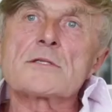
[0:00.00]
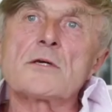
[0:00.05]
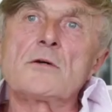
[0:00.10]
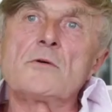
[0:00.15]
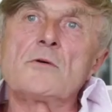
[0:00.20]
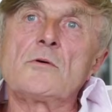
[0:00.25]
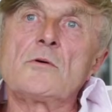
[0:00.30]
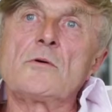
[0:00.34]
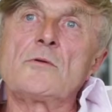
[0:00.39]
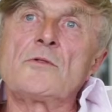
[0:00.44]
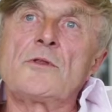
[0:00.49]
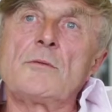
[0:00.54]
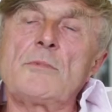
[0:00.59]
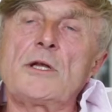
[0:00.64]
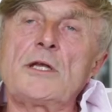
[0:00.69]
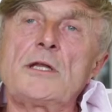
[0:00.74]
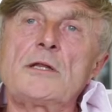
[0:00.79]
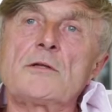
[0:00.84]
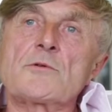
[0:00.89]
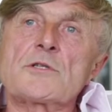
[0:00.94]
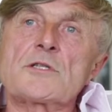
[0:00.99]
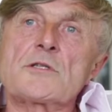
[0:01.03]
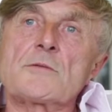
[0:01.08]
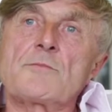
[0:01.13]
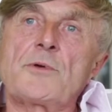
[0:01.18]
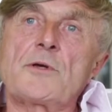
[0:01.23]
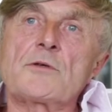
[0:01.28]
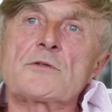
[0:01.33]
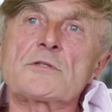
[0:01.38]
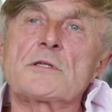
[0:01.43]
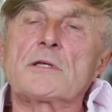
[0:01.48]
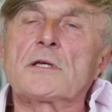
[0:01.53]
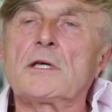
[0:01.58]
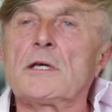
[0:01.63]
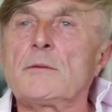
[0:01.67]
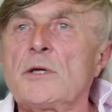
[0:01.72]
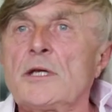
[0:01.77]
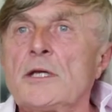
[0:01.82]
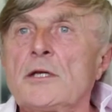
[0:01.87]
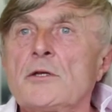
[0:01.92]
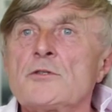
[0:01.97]
So the money that was supposed to
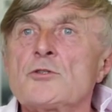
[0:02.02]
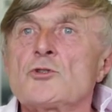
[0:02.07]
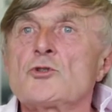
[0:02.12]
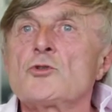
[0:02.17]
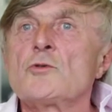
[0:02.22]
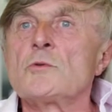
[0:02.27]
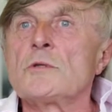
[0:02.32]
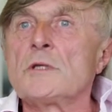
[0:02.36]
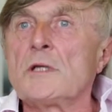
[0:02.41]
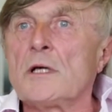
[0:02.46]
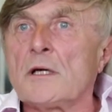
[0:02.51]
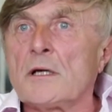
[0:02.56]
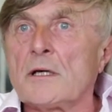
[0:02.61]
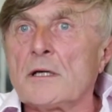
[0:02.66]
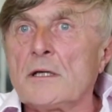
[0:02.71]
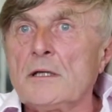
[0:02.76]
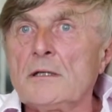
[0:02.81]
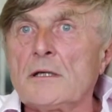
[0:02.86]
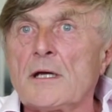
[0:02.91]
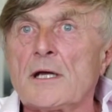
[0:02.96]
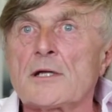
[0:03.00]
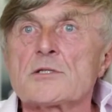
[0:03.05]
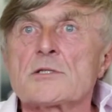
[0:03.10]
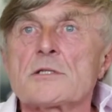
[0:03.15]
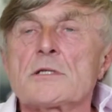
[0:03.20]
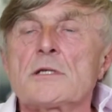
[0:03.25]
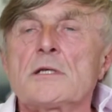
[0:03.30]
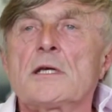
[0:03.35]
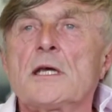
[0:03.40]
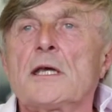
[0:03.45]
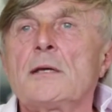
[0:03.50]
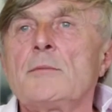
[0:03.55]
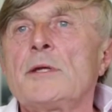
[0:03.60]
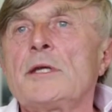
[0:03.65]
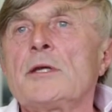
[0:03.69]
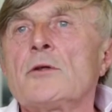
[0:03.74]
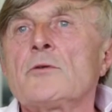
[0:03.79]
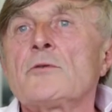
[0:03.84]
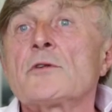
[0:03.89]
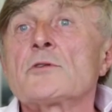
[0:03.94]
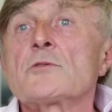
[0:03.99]
come in July actually
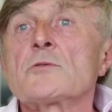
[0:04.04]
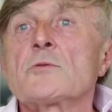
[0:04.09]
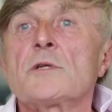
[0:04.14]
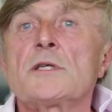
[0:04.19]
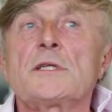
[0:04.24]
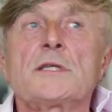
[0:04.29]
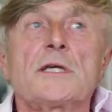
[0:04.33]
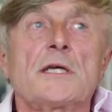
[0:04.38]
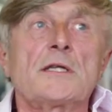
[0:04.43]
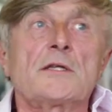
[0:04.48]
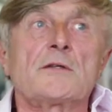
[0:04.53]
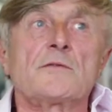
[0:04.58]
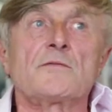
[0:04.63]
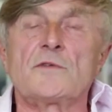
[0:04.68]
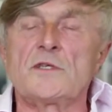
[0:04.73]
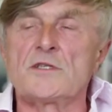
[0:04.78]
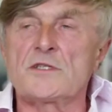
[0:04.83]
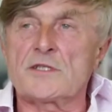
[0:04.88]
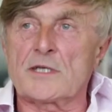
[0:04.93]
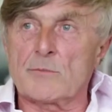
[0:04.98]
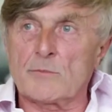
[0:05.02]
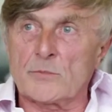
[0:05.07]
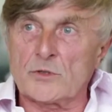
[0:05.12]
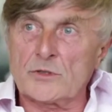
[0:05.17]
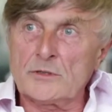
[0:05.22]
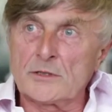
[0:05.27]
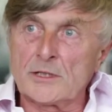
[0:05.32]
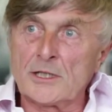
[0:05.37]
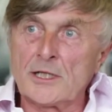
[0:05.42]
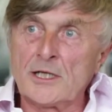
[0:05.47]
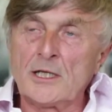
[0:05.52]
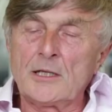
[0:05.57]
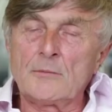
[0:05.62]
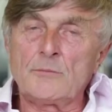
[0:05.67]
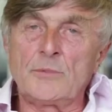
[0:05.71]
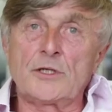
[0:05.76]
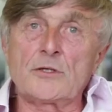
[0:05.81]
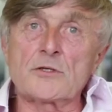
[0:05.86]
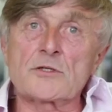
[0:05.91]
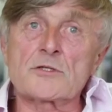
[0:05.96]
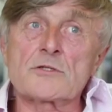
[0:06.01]
came in on the 28th of December
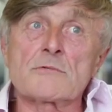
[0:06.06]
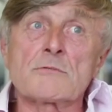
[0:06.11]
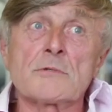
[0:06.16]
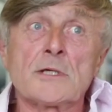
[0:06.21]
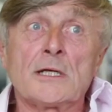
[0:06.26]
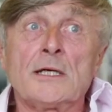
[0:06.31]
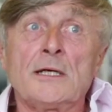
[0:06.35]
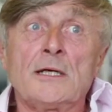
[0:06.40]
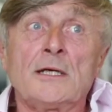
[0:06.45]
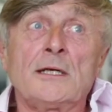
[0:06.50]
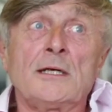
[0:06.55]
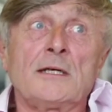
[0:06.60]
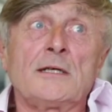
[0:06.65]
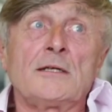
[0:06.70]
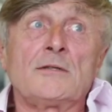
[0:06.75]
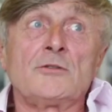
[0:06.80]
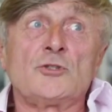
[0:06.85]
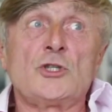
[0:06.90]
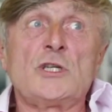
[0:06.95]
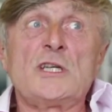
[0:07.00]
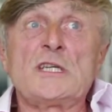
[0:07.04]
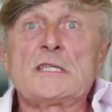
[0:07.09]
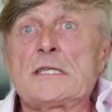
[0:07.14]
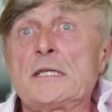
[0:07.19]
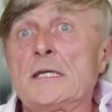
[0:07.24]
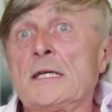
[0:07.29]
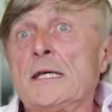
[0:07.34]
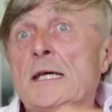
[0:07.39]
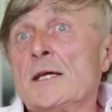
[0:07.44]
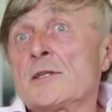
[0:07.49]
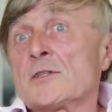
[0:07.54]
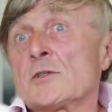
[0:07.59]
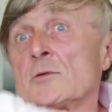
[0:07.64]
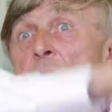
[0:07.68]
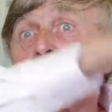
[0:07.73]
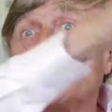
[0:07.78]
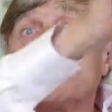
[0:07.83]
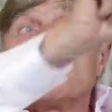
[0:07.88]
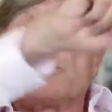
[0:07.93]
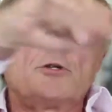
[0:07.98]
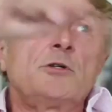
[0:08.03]
because GC had
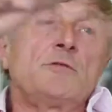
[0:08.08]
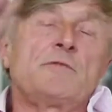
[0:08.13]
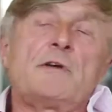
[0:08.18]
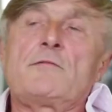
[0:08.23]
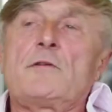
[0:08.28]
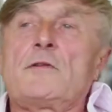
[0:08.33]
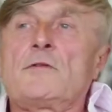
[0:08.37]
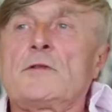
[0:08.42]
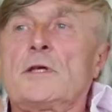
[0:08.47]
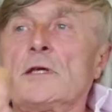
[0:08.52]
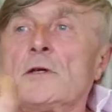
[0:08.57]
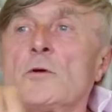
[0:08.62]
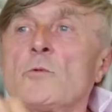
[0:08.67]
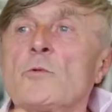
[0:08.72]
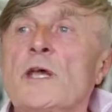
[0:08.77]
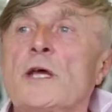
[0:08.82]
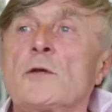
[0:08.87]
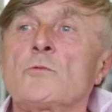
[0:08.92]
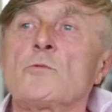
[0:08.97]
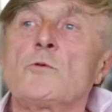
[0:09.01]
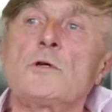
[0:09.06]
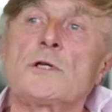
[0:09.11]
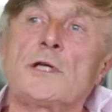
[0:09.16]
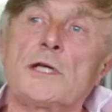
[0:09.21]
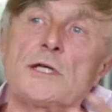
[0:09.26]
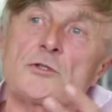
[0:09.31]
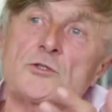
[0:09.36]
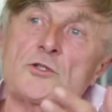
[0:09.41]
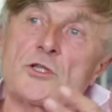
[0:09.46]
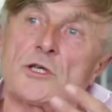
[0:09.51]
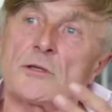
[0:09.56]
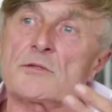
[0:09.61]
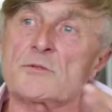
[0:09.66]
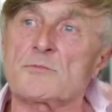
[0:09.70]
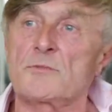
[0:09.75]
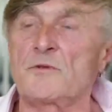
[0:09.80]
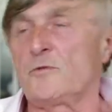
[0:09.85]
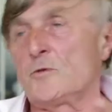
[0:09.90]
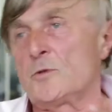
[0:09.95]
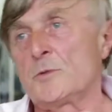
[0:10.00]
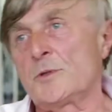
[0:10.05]
to reapprove everything. We had working
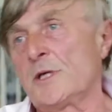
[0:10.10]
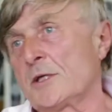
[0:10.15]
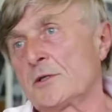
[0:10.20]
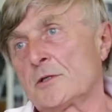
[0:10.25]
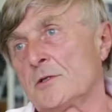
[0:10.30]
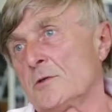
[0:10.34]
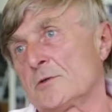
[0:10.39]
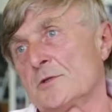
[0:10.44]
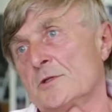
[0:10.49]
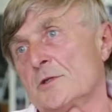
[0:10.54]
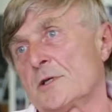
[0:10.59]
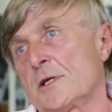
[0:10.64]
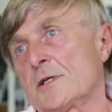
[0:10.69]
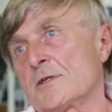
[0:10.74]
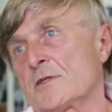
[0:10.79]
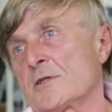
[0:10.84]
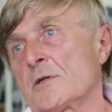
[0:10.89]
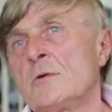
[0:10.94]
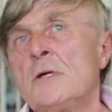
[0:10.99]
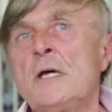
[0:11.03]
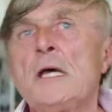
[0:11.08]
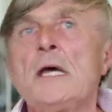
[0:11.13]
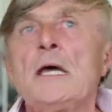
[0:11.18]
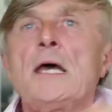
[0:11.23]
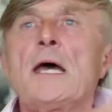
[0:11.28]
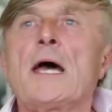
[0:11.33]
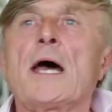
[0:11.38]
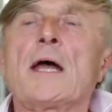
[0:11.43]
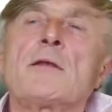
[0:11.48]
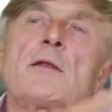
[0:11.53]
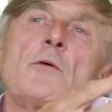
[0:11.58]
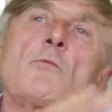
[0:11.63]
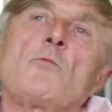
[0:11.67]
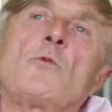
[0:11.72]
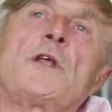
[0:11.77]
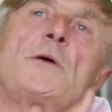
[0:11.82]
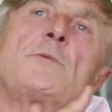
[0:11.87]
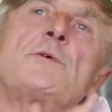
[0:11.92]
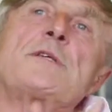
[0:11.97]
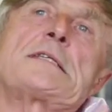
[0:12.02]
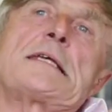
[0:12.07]
chips before we had a contract. So, and
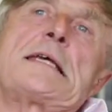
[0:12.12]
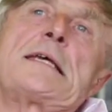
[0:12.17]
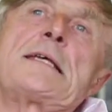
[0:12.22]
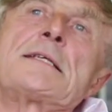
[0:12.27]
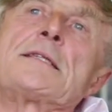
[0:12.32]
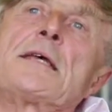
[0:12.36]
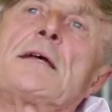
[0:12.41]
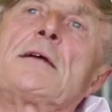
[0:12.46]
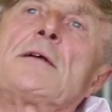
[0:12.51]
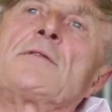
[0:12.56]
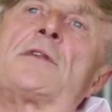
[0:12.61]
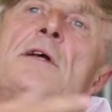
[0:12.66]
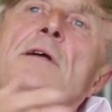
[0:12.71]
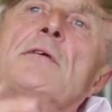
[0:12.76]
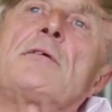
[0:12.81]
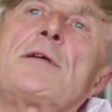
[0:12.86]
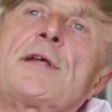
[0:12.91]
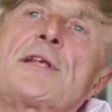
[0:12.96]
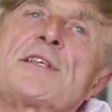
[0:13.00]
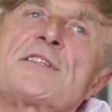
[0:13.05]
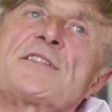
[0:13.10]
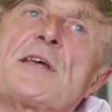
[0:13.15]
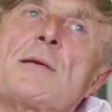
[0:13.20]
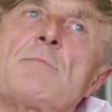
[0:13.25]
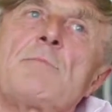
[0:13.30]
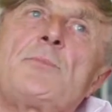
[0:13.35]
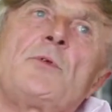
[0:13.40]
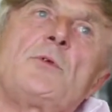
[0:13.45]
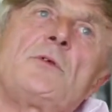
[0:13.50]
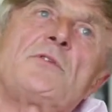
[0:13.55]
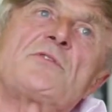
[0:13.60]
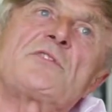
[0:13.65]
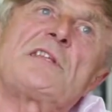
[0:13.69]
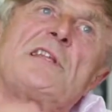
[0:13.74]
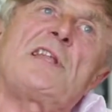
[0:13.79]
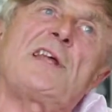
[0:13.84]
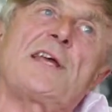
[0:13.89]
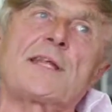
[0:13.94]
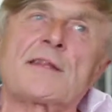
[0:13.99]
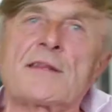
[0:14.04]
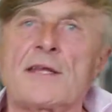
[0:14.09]
what I would say is there are examples
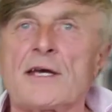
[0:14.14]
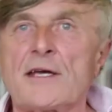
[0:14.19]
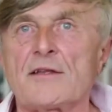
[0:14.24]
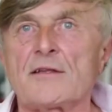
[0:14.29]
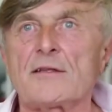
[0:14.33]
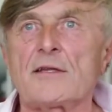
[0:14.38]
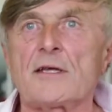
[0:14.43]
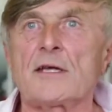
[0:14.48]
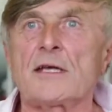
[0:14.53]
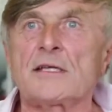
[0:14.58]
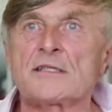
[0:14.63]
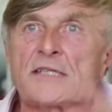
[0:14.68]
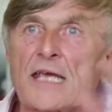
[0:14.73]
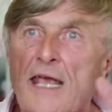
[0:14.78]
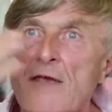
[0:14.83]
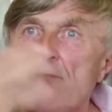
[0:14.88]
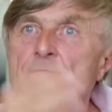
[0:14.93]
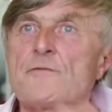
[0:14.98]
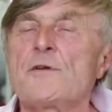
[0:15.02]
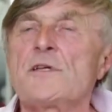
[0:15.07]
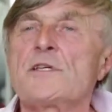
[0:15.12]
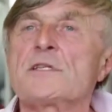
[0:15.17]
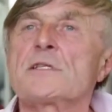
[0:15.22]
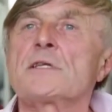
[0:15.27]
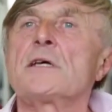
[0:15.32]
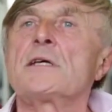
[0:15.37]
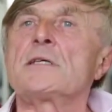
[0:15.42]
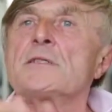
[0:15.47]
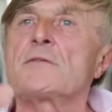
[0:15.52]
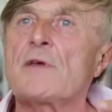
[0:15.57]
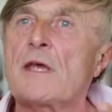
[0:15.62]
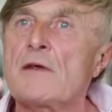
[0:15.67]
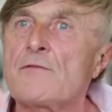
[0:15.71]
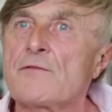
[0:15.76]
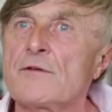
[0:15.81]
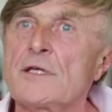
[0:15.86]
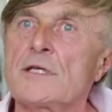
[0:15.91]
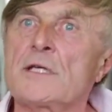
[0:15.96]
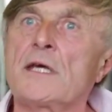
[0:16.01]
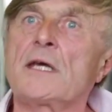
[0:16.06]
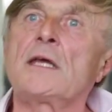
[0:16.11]
like that at every stage of
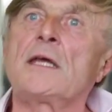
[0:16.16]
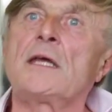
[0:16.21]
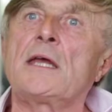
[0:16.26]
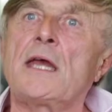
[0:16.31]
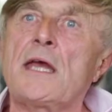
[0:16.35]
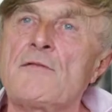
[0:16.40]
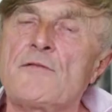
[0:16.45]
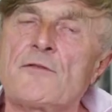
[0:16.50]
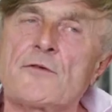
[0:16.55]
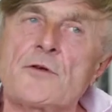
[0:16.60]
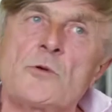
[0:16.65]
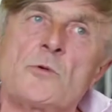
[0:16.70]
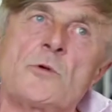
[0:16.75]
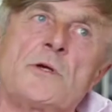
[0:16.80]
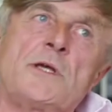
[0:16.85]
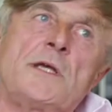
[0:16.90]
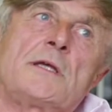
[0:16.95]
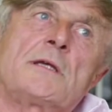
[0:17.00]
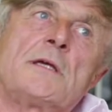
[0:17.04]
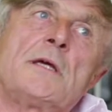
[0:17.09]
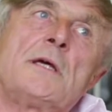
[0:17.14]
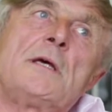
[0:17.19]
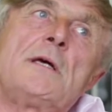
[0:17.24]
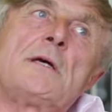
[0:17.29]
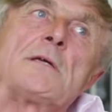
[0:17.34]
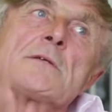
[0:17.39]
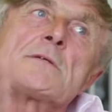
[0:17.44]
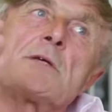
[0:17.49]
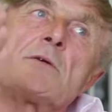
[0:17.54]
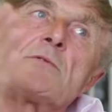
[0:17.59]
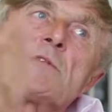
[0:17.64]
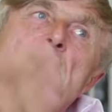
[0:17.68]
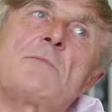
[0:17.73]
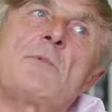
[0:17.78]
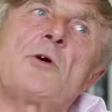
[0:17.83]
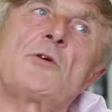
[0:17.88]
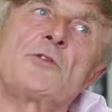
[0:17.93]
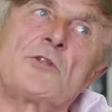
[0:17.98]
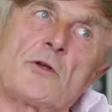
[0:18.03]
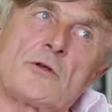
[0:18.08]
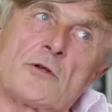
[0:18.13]
every day, every week. So
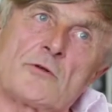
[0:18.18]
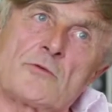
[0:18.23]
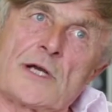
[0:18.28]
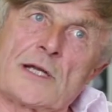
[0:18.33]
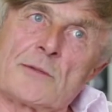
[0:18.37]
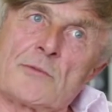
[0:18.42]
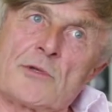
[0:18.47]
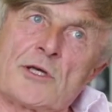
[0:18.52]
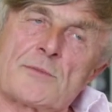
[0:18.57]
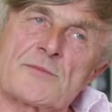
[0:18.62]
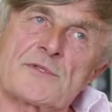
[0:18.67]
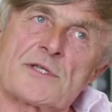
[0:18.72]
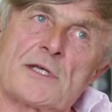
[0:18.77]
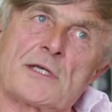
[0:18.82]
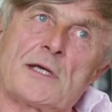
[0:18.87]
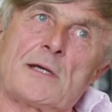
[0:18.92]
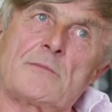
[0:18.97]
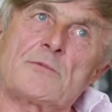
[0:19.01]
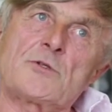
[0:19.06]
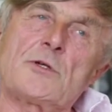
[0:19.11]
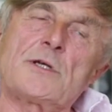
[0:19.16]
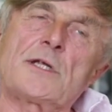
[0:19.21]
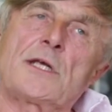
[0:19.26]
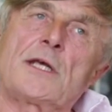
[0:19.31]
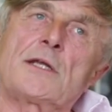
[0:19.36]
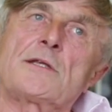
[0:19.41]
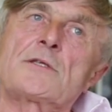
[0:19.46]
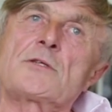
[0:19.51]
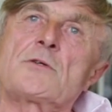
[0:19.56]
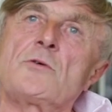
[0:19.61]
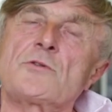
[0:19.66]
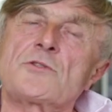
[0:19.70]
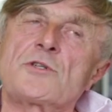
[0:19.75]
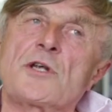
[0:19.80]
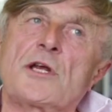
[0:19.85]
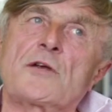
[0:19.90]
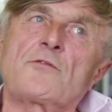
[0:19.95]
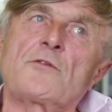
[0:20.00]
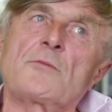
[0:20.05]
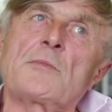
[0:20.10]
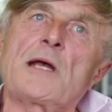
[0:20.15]
Tim O'Donnell rang me up, said, I'm trying to get this
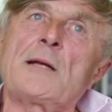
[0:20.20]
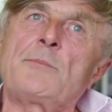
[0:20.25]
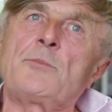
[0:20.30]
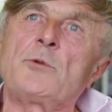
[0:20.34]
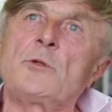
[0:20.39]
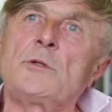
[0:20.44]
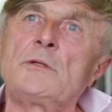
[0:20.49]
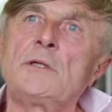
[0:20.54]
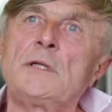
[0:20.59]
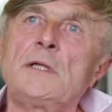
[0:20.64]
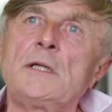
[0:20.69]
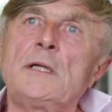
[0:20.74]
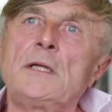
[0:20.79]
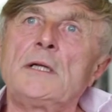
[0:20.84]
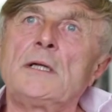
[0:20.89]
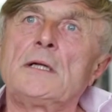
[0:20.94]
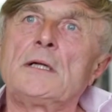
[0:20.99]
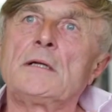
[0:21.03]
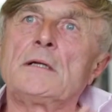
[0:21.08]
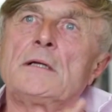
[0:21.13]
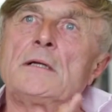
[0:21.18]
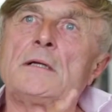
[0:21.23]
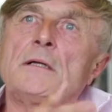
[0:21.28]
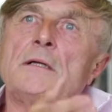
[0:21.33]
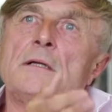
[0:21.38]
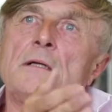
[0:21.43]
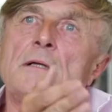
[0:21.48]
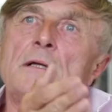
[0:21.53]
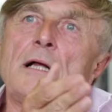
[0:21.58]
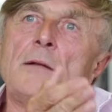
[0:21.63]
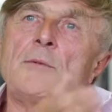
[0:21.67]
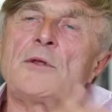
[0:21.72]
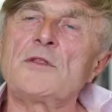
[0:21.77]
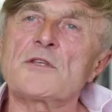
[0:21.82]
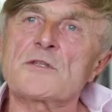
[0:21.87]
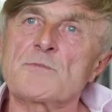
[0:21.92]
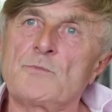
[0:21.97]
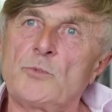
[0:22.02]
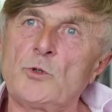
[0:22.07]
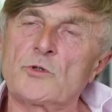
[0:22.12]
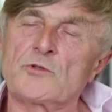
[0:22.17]
contract from Apple. I'm
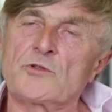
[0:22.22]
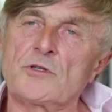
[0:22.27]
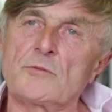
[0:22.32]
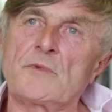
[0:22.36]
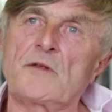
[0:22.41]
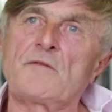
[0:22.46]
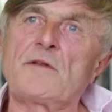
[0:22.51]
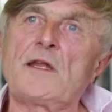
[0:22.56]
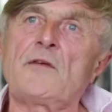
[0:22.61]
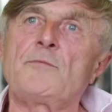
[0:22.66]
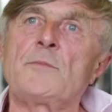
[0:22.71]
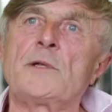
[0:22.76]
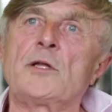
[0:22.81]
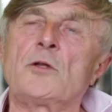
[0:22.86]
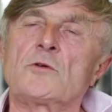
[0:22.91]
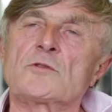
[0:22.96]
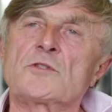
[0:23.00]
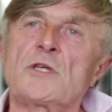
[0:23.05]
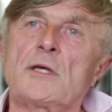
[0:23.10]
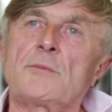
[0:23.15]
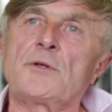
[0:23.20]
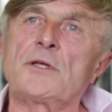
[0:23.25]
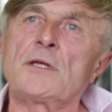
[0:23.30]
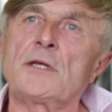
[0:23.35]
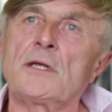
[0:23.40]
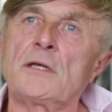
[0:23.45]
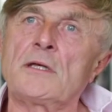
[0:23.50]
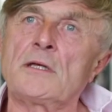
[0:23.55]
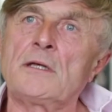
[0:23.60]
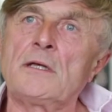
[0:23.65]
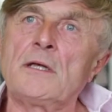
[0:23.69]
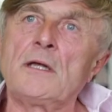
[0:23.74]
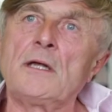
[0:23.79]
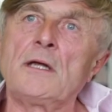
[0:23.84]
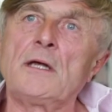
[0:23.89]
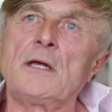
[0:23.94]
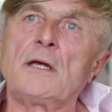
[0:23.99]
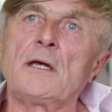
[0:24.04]
in this boardroom. They've left me locked up in here.